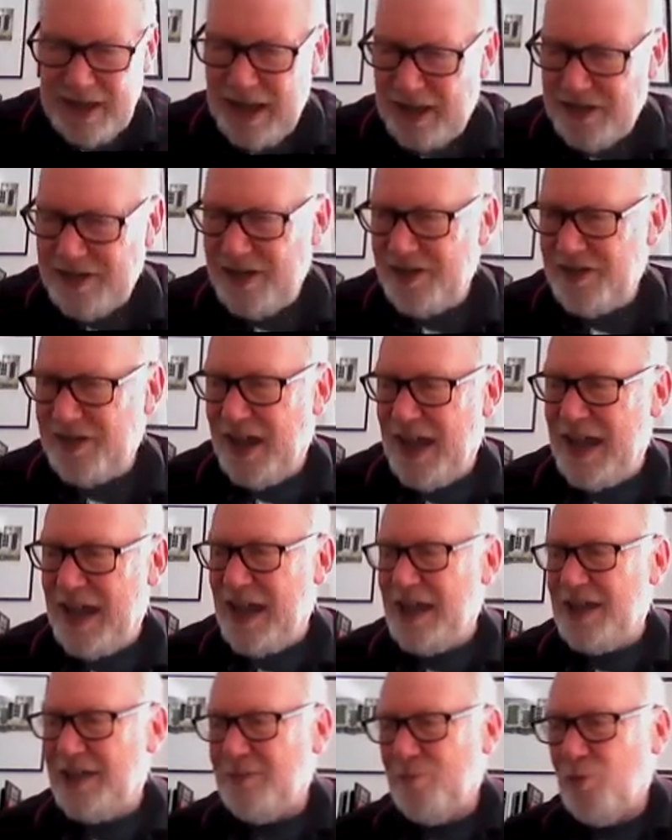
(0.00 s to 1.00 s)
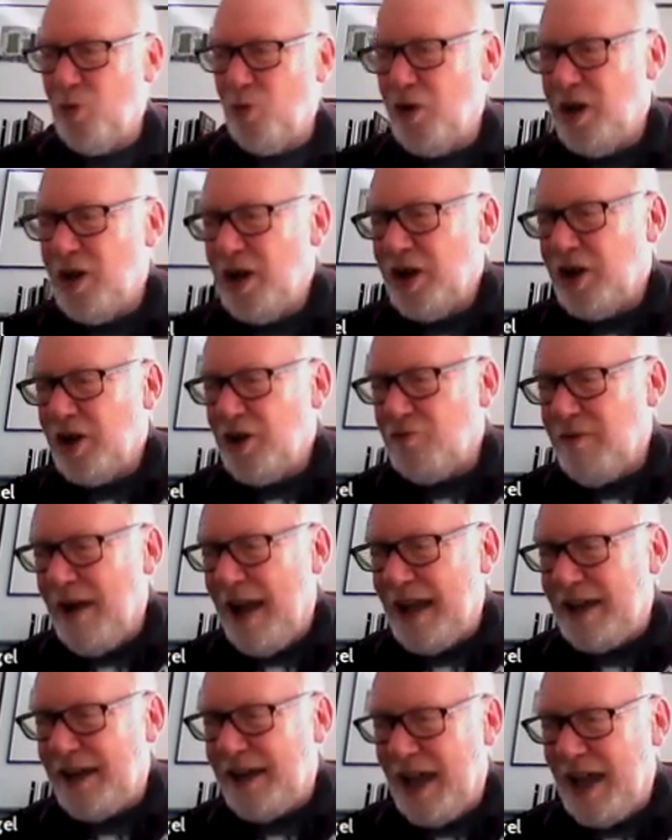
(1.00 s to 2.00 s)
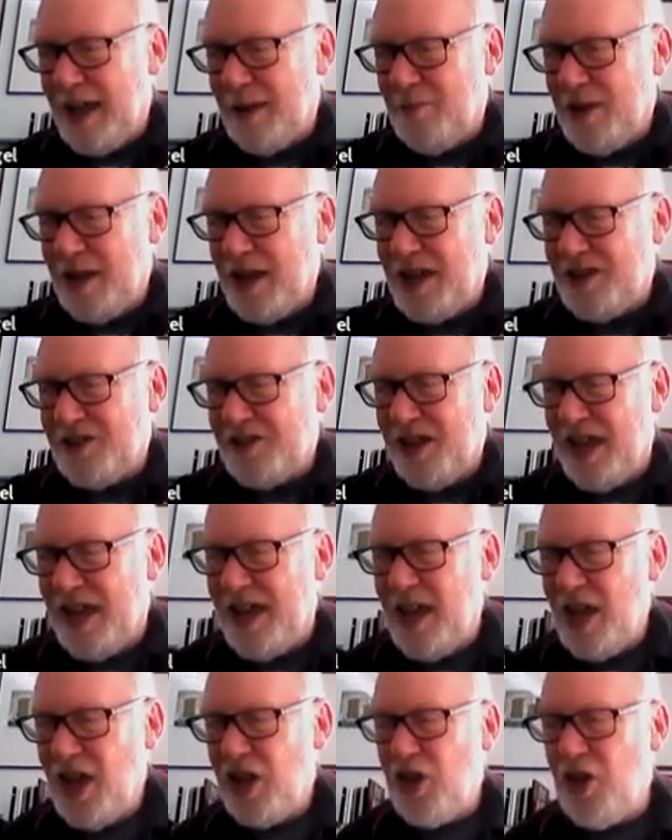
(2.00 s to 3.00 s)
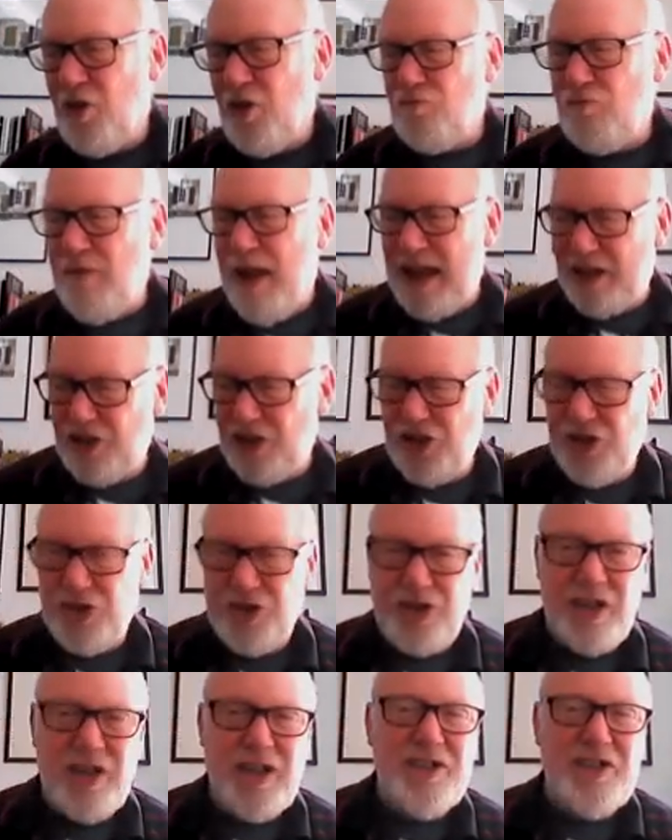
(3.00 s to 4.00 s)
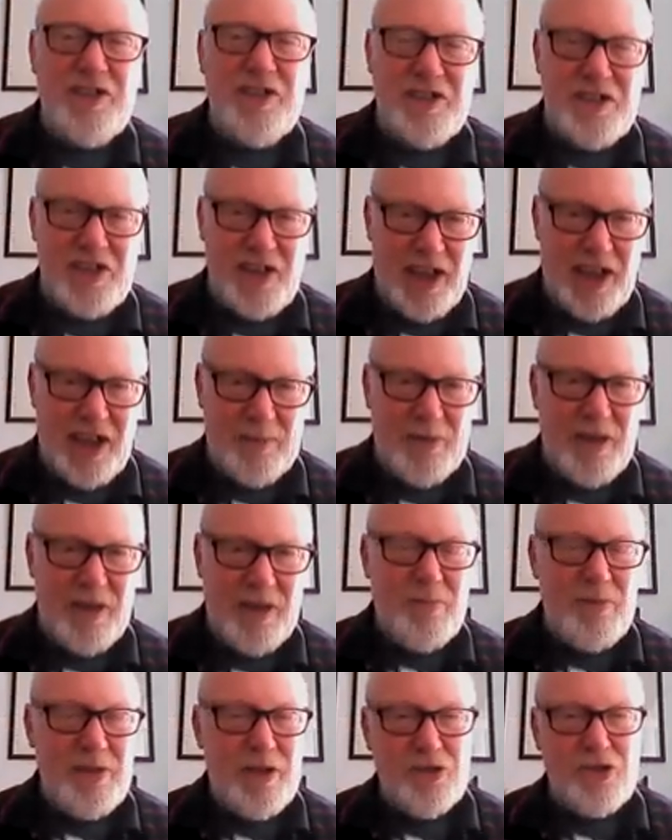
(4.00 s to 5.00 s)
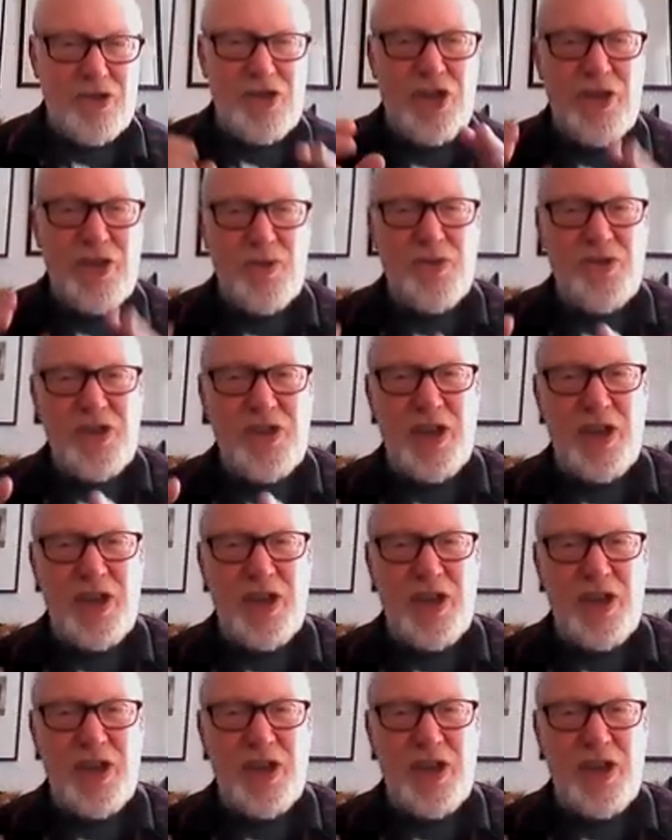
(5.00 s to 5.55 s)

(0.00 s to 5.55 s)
As I say, its more correct name is a correction to time, because you use